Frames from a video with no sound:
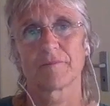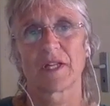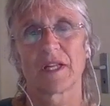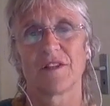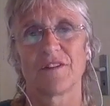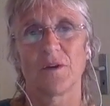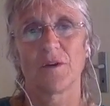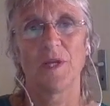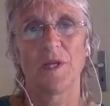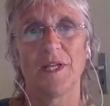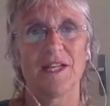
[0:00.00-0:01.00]
So
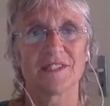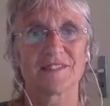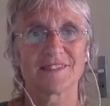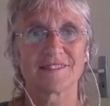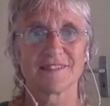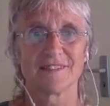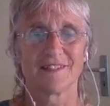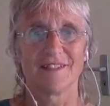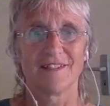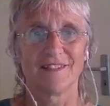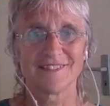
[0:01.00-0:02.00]
when there's
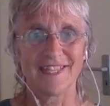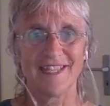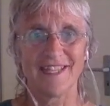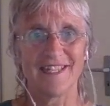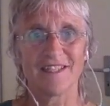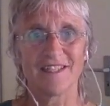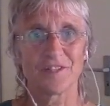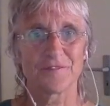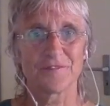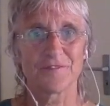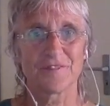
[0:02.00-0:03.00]
a saying of
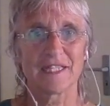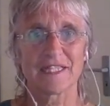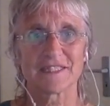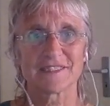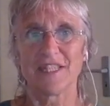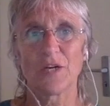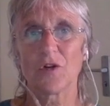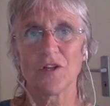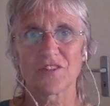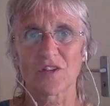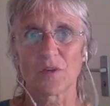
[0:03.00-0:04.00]
there's no
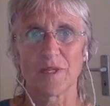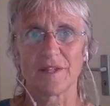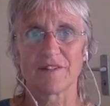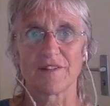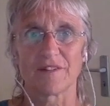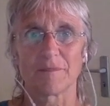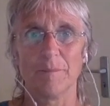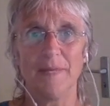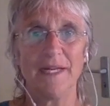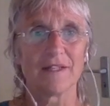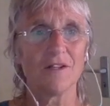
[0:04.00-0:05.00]
consequences,
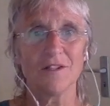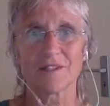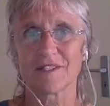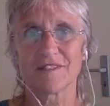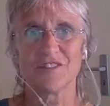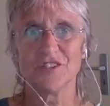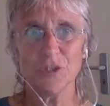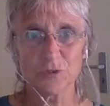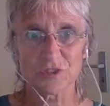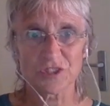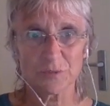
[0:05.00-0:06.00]
my God, it's
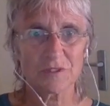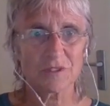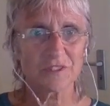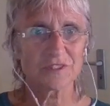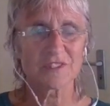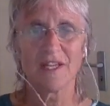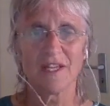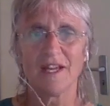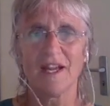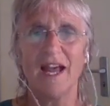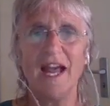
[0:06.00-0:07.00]
huge, because
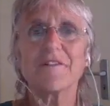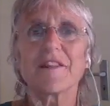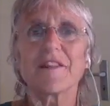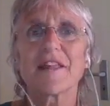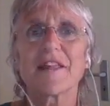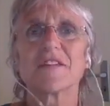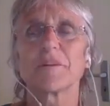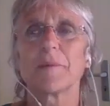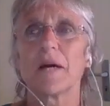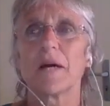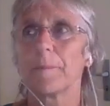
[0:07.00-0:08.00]
everything is
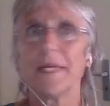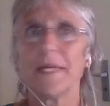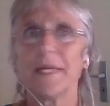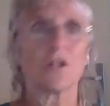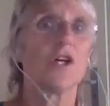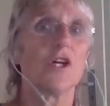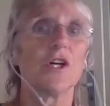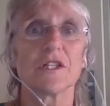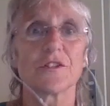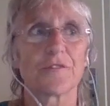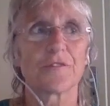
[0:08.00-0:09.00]
about being alert,
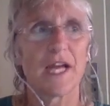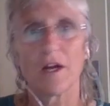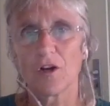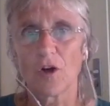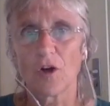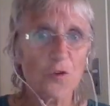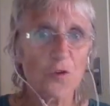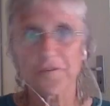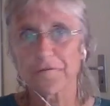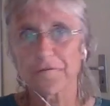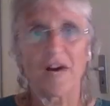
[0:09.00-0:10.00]
or a whole
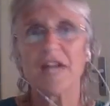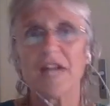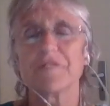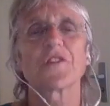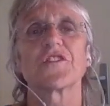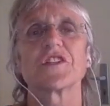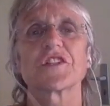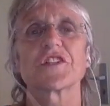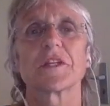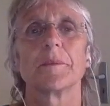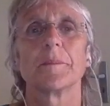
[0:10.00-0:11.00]
survival
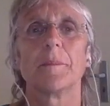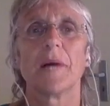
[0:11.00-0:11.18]
system about